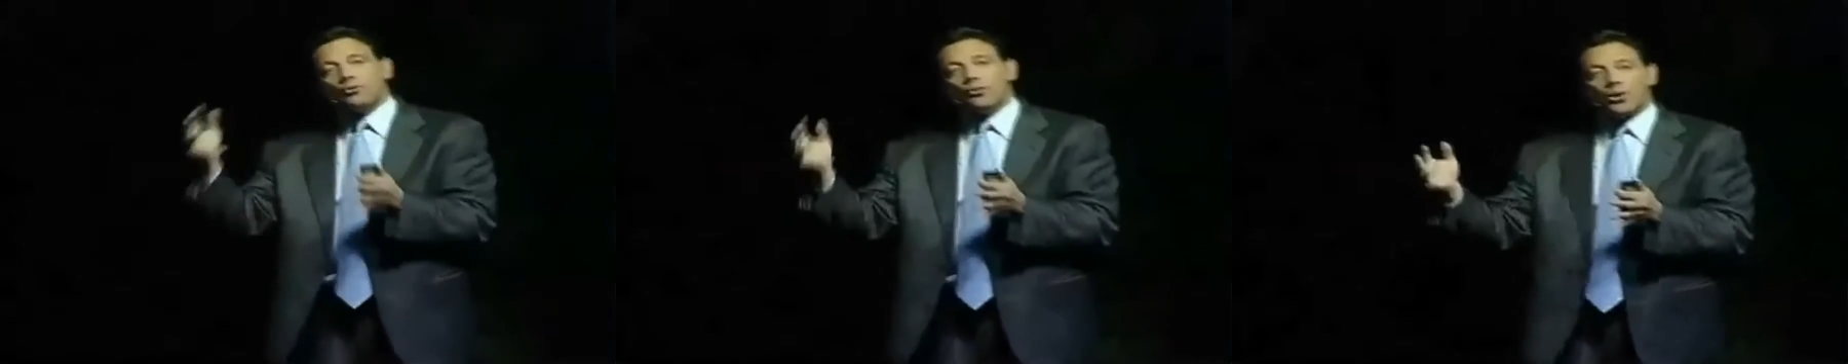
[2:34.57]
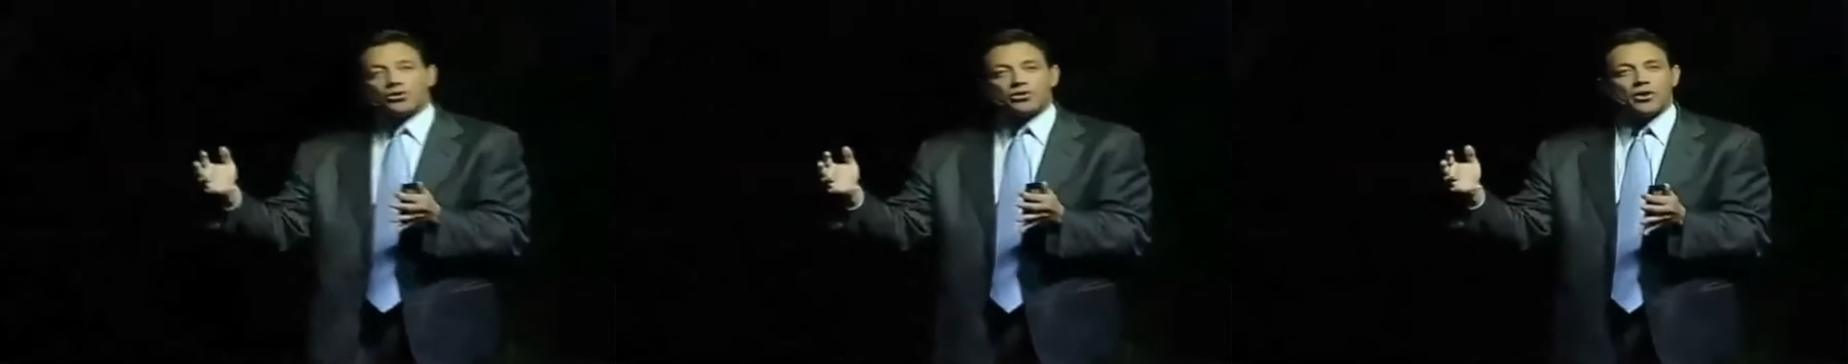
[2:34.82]

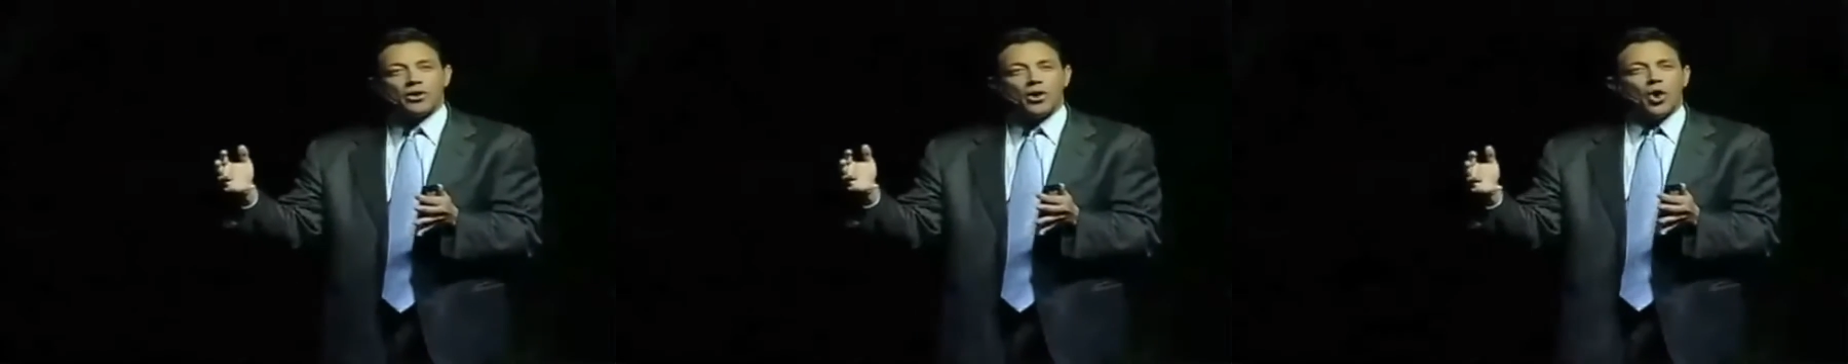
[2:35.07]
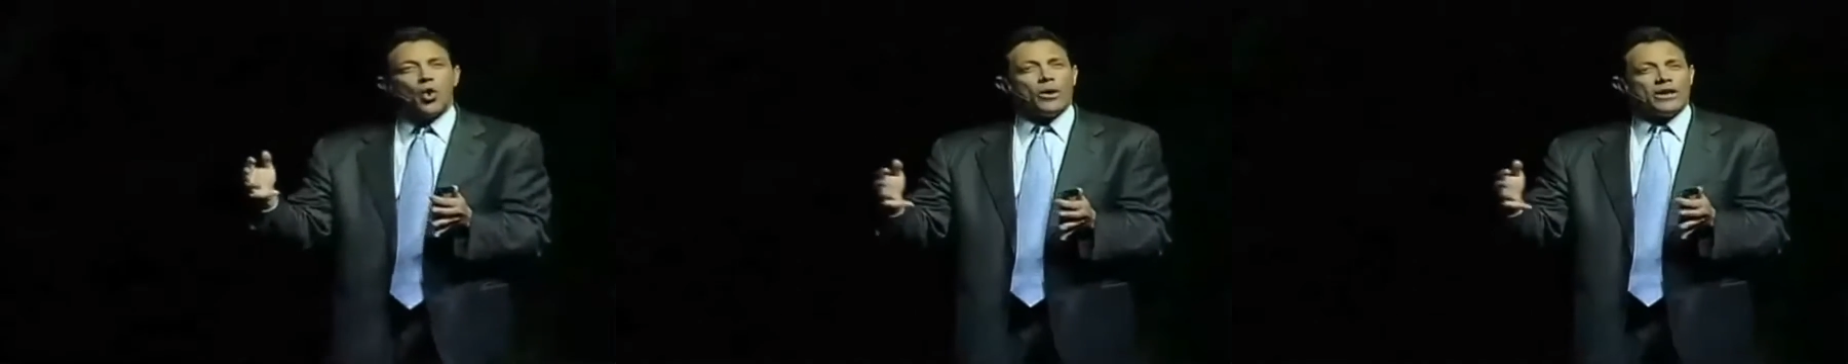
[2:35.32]
forth,
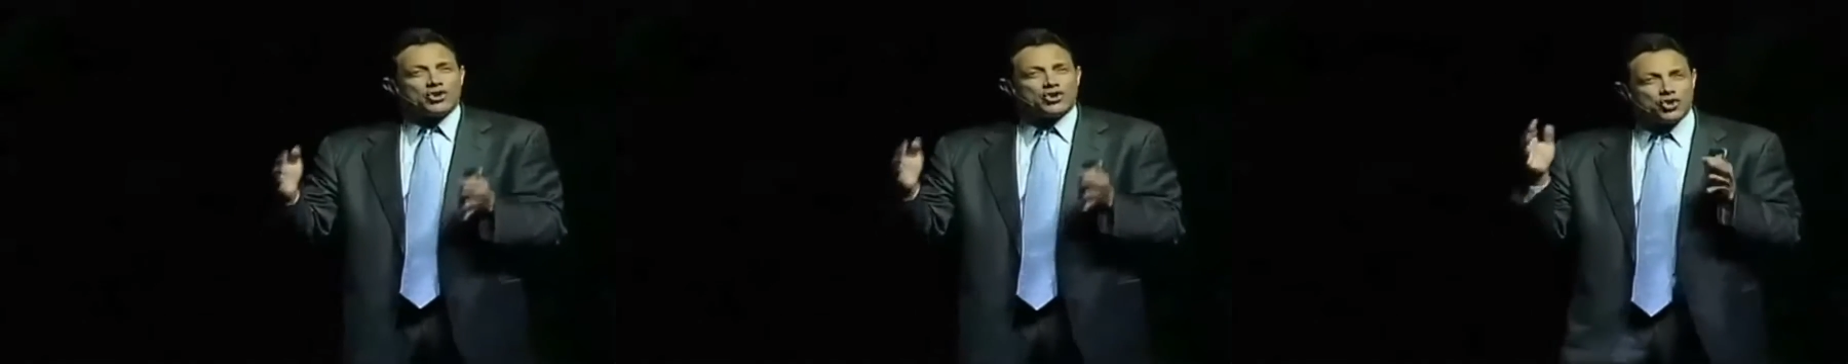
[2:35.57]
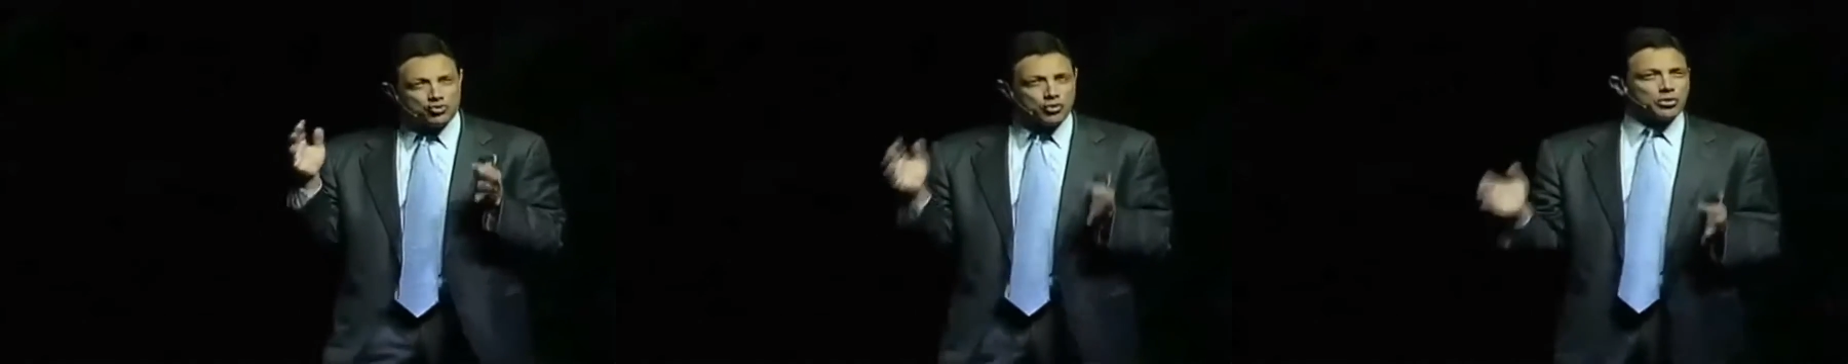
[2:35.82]
when in
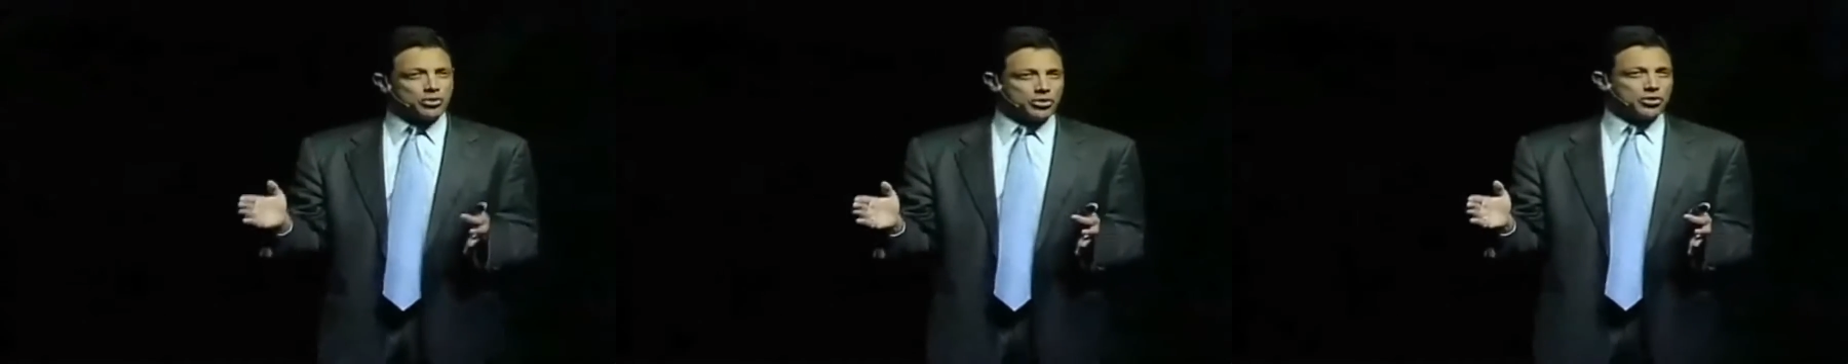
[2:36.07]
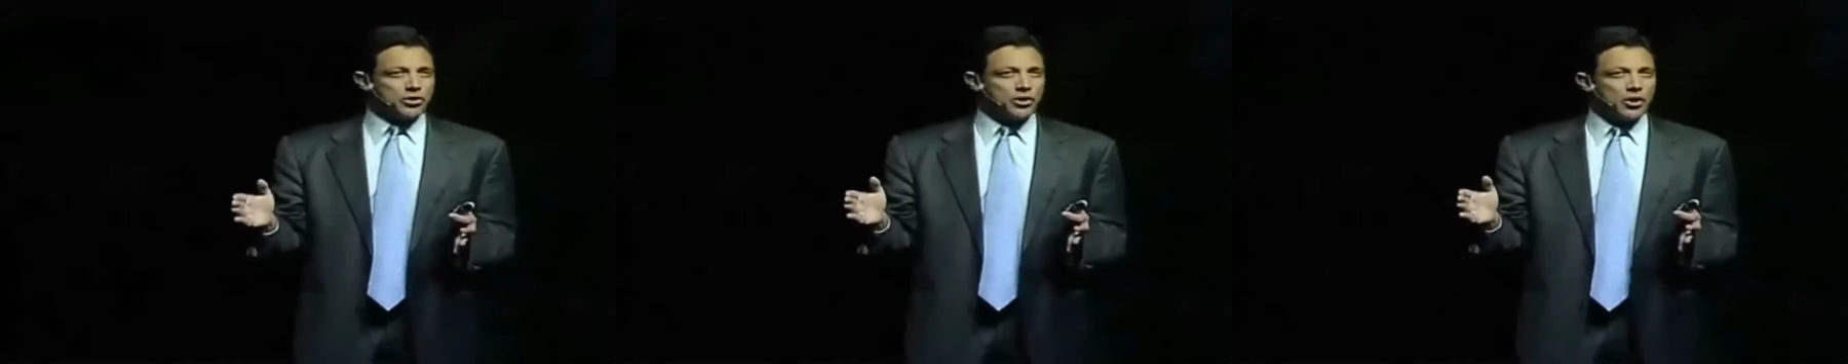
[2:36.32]

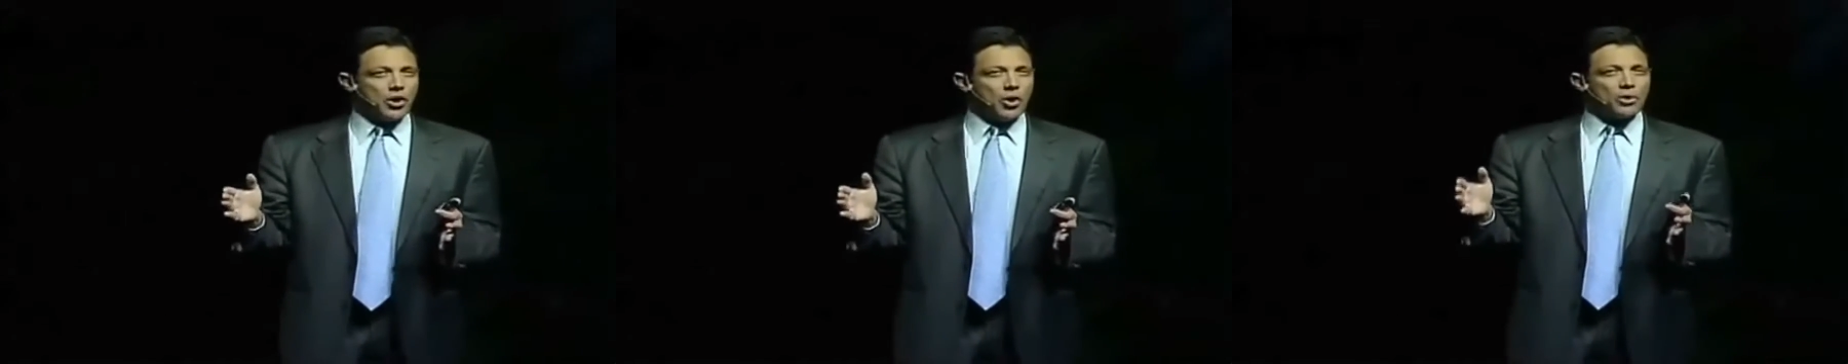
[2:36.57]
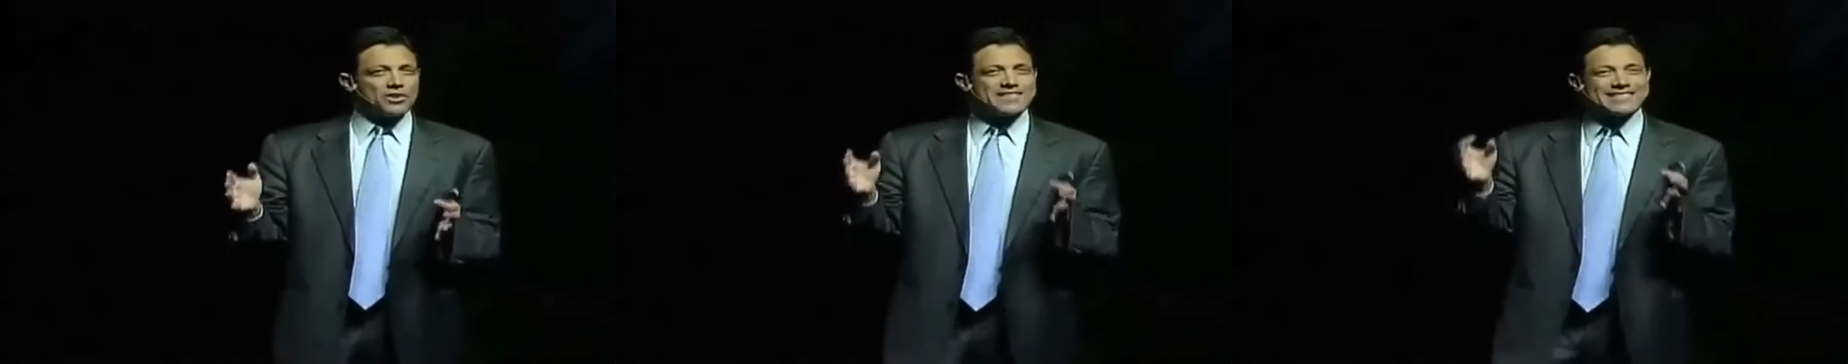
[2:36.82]
truth, what